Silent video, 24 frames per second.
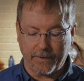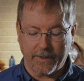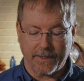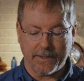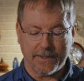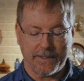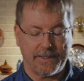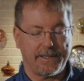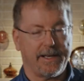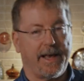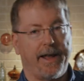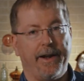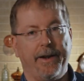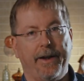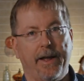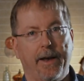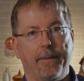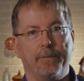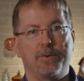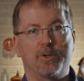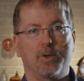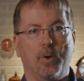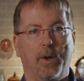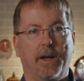You can set it
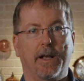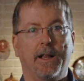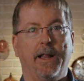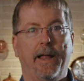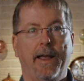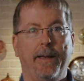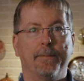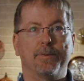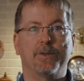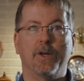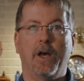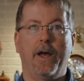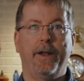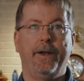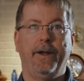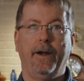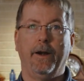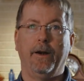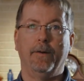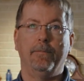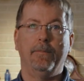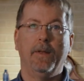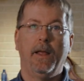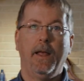up so it clamps on
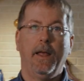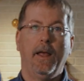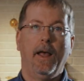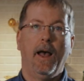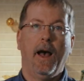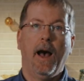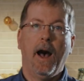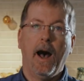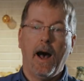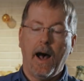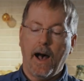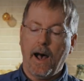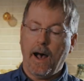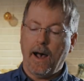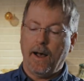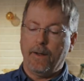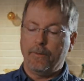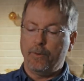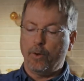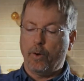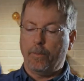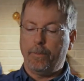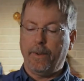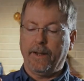here.
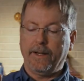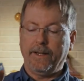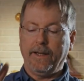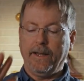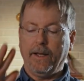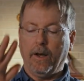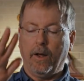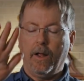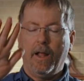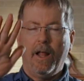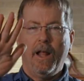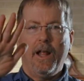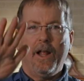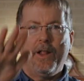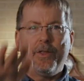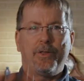No big deal.